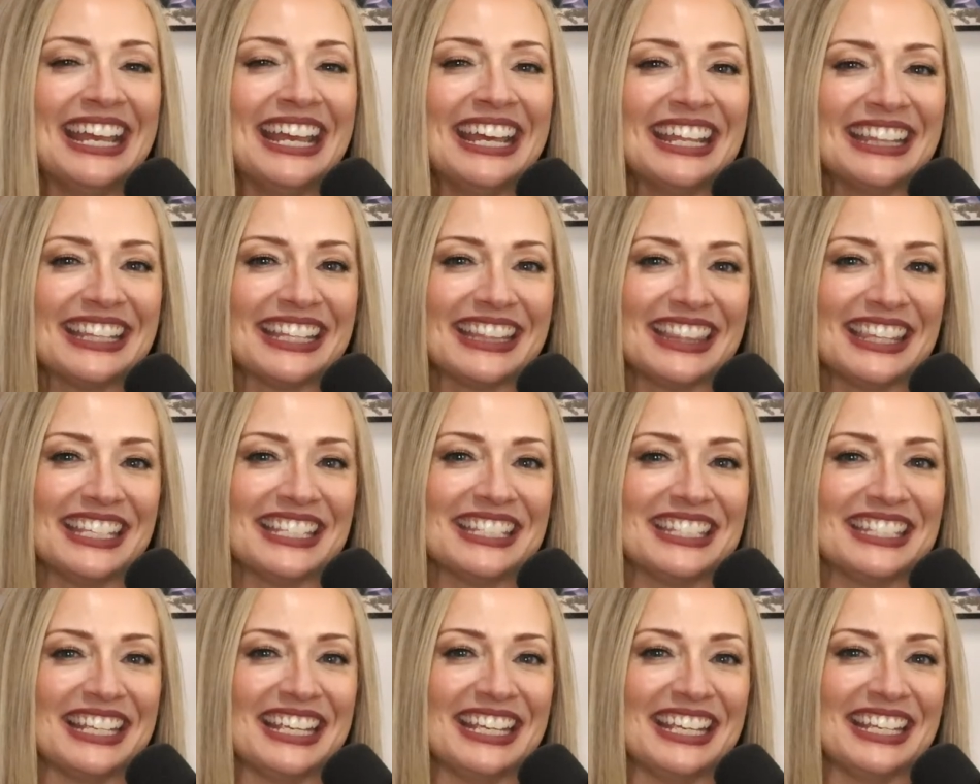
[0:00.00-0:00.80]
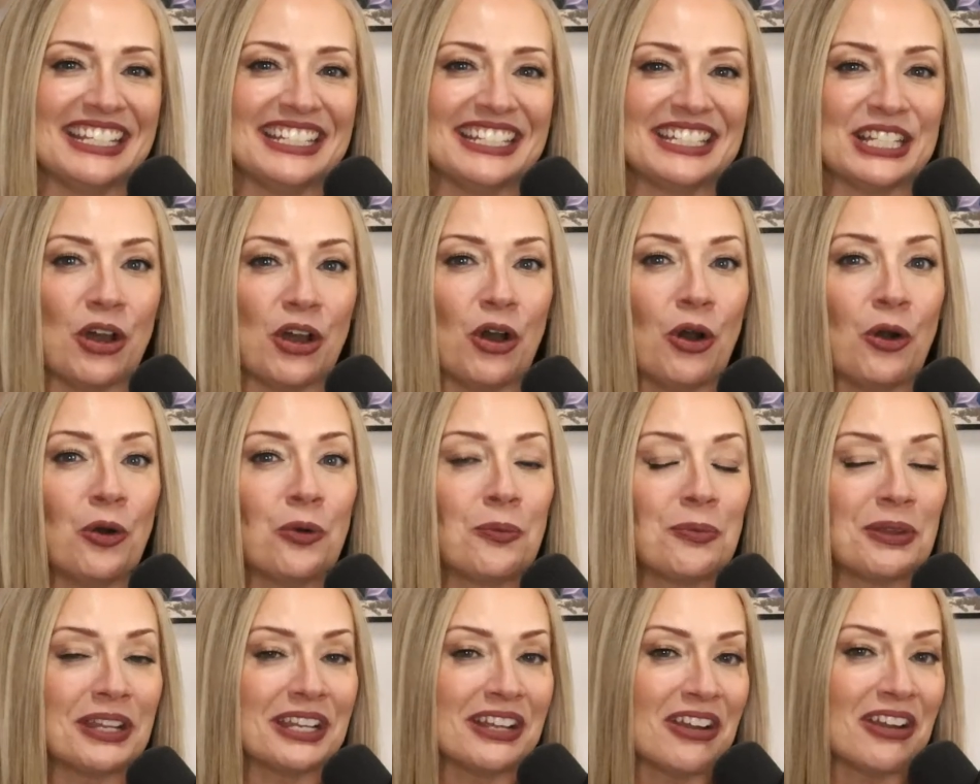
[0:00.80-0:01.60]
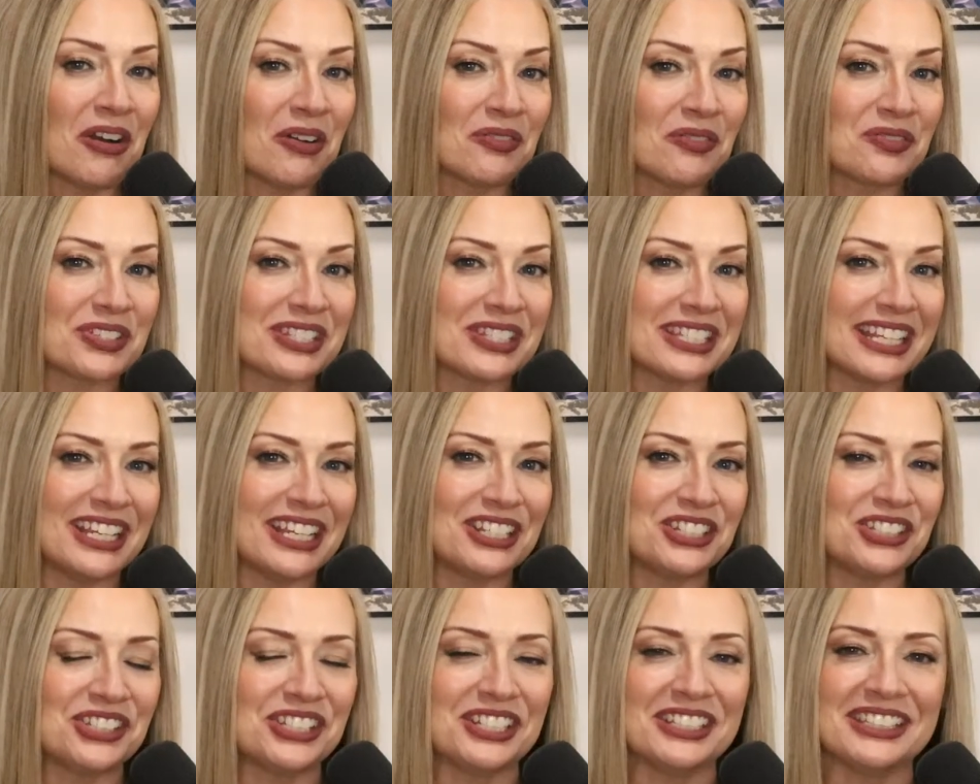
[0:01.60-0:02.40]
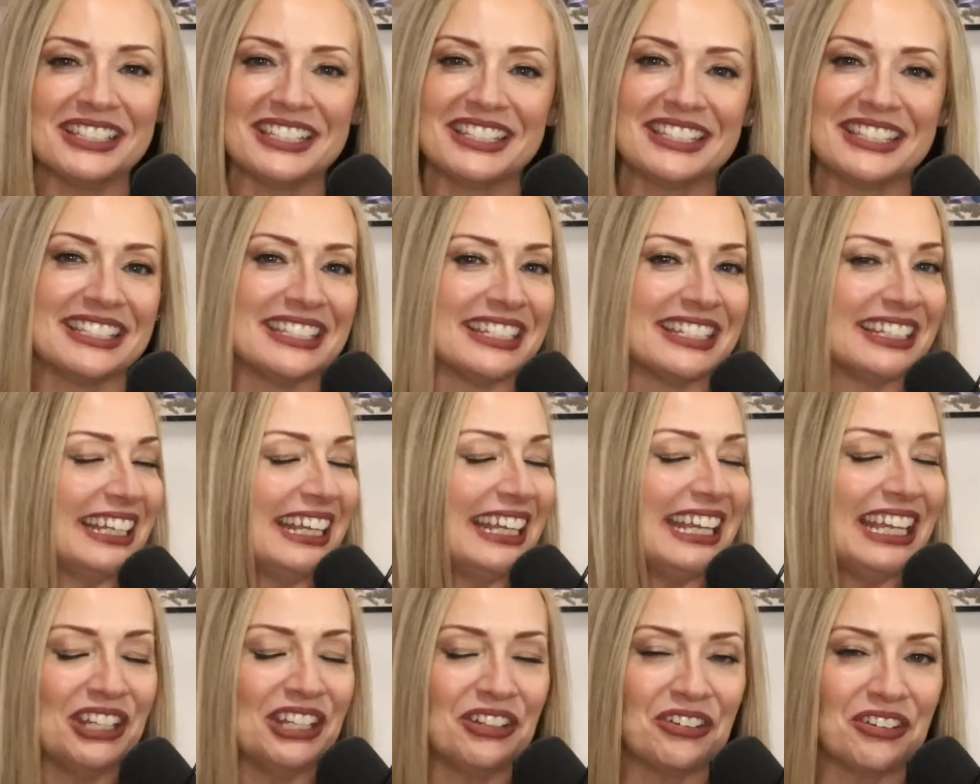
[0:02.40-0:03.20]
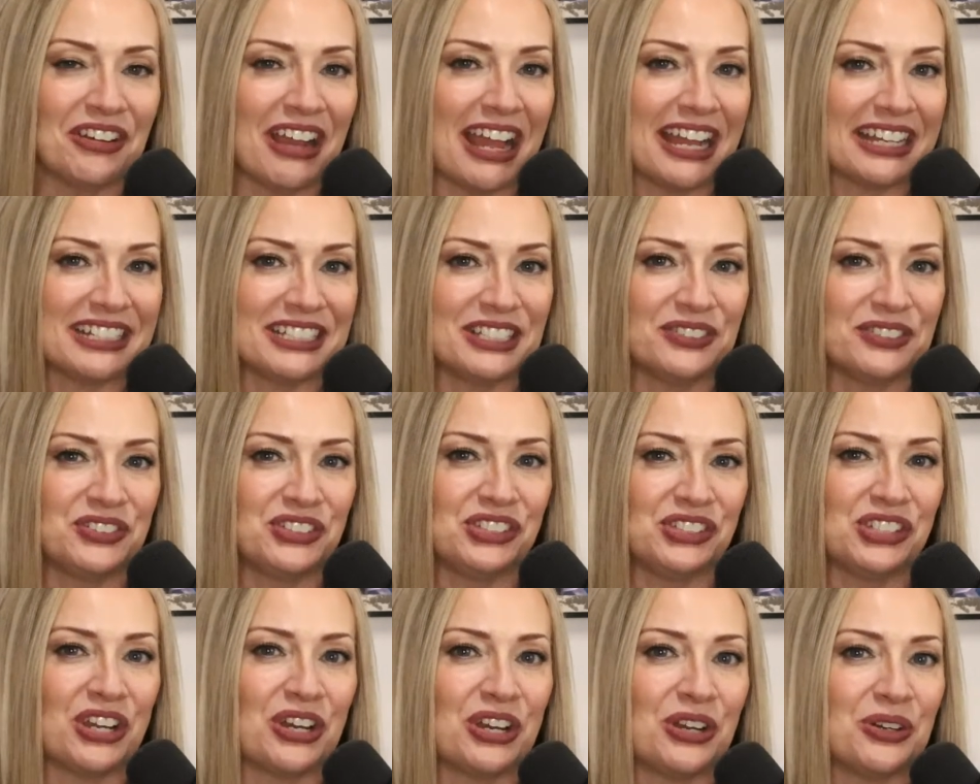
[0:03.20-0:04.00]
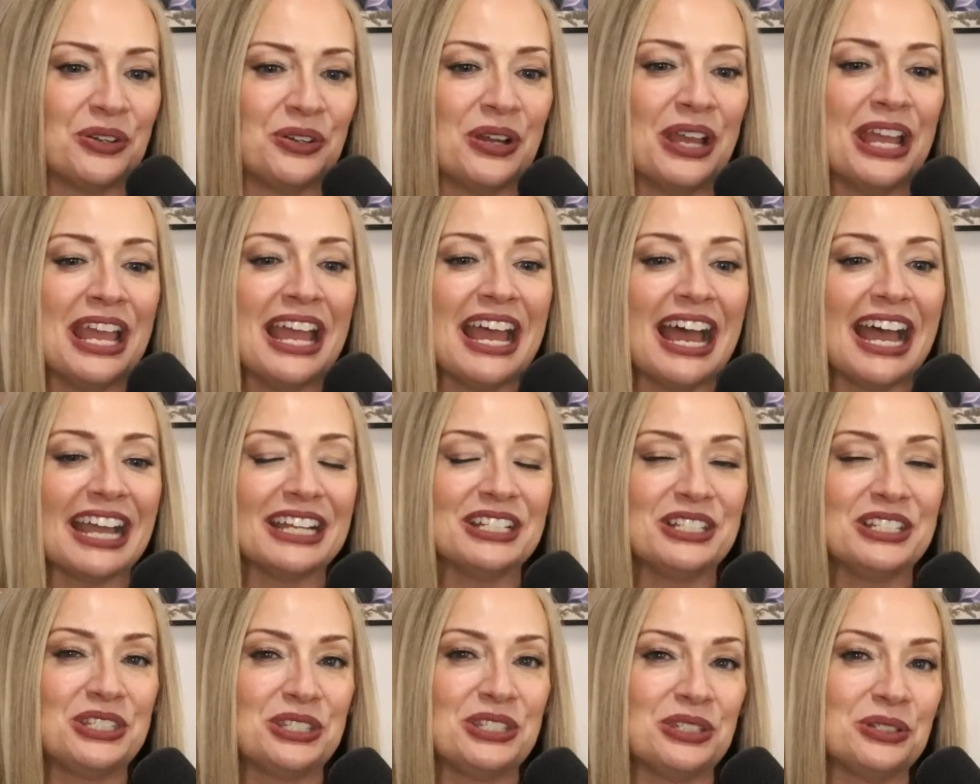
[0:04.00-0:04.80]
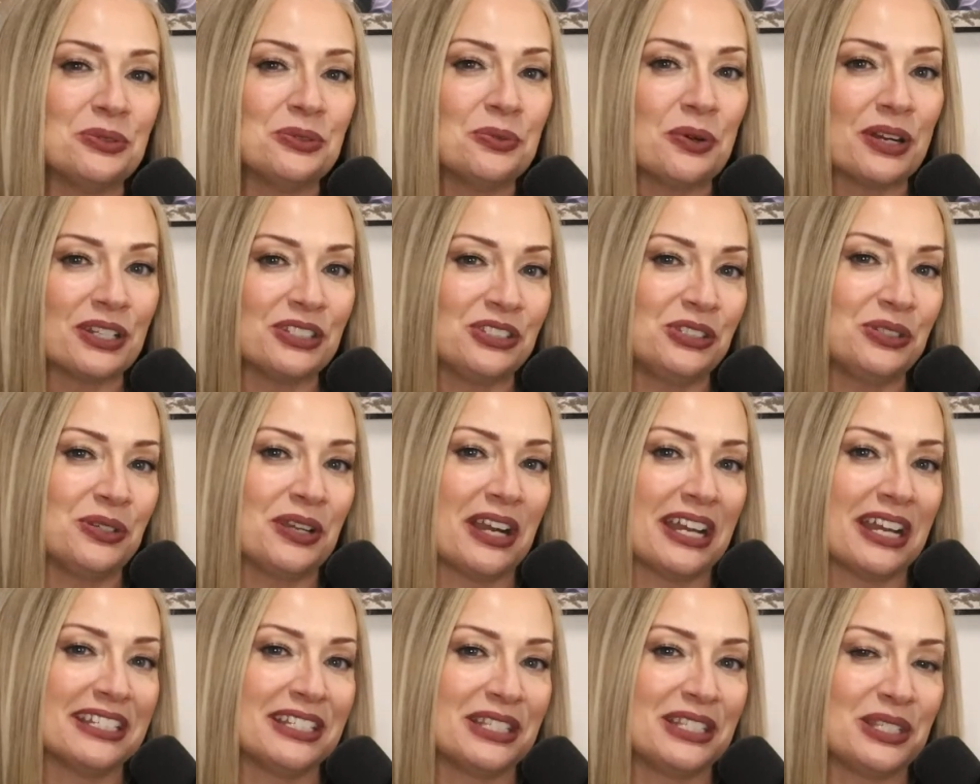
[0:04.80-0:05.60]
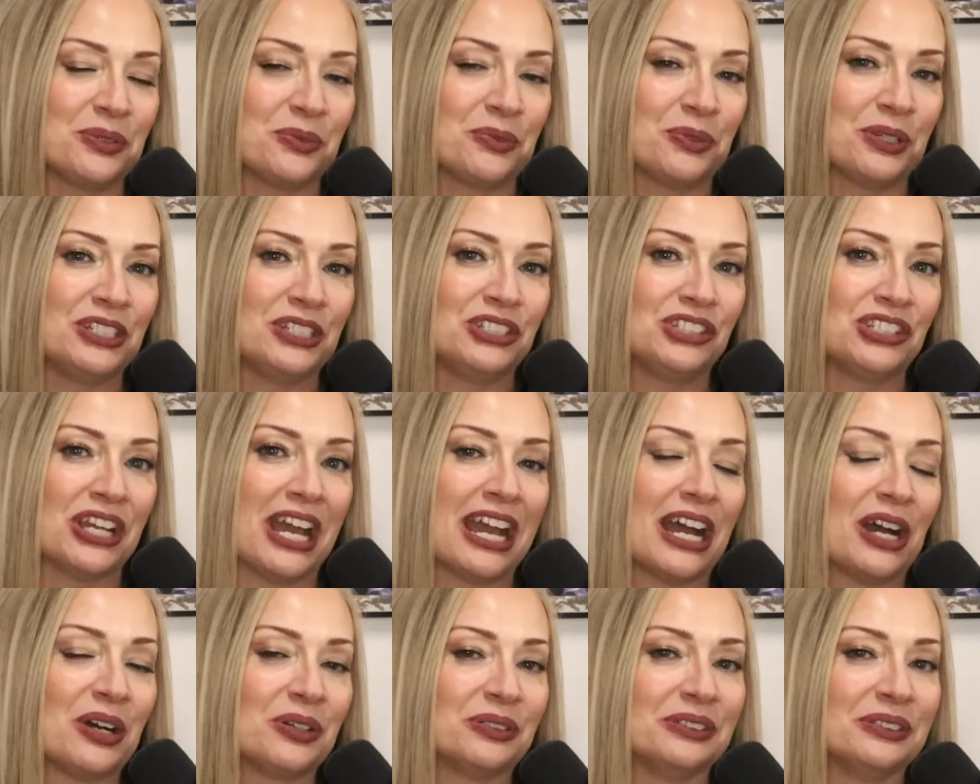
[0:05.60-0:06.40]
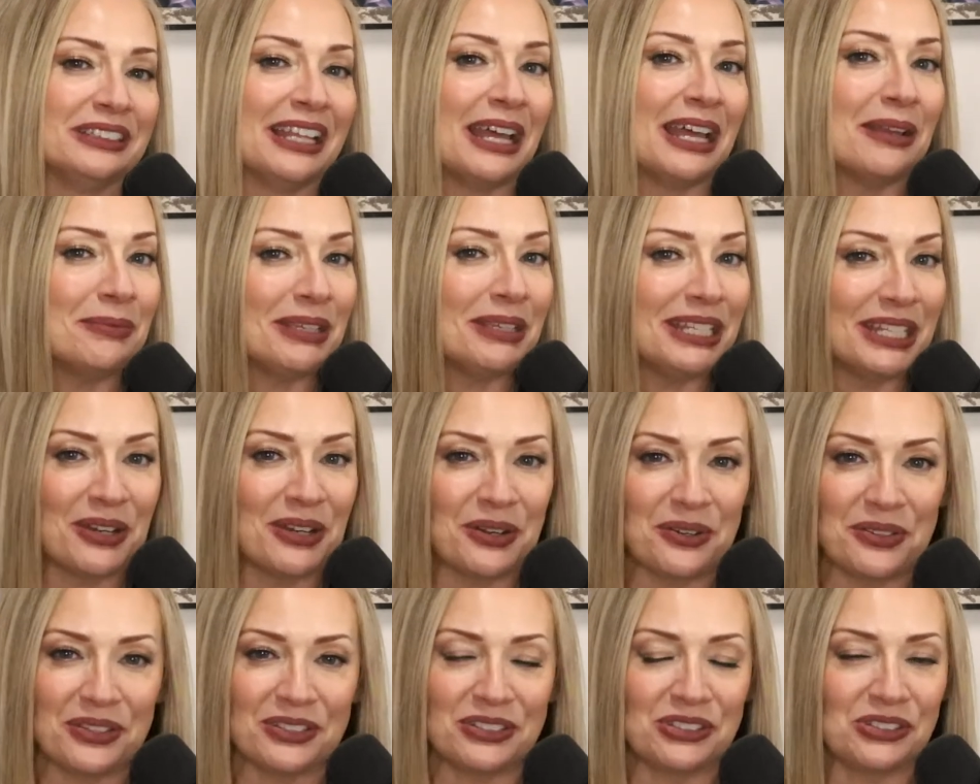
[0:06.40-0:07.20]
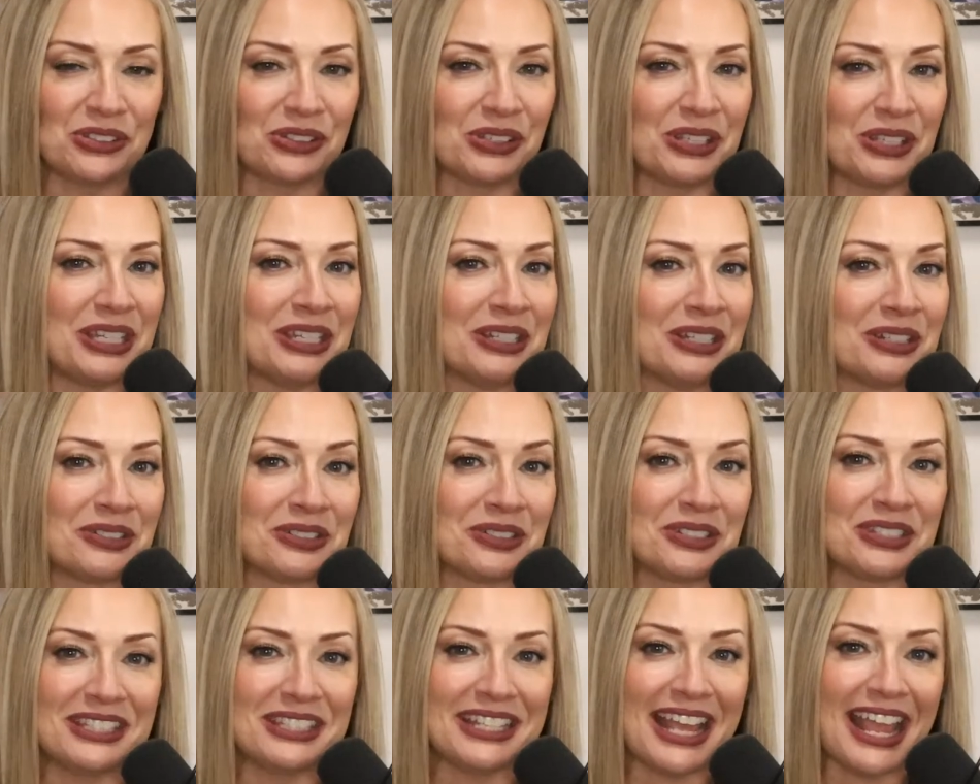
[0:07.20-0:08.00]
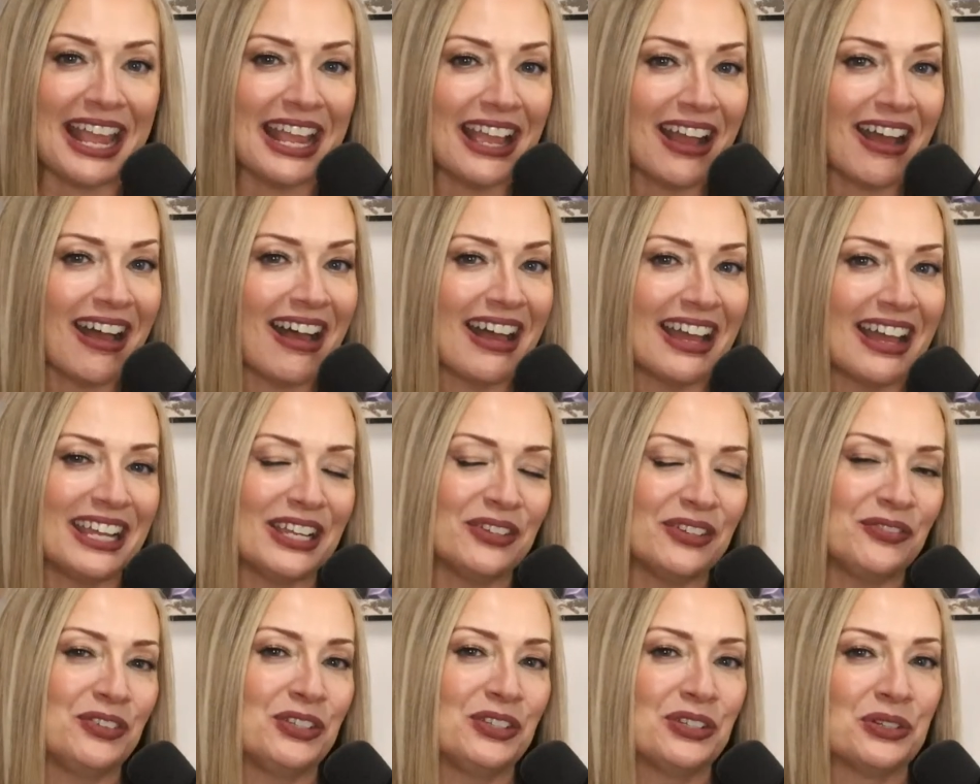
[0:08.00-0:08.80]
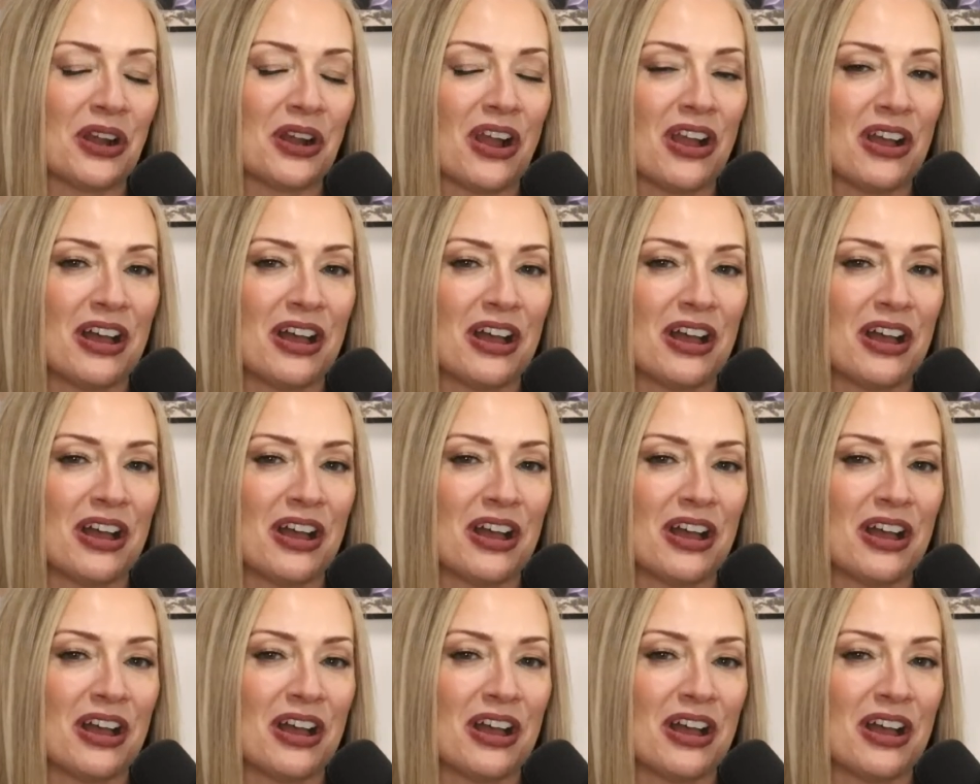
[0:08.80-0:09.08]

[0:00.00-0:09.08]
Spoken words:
that this is open conversation. This is an interactive show. I do want you guys to reach out. Let me know that you're here. Say hi if you're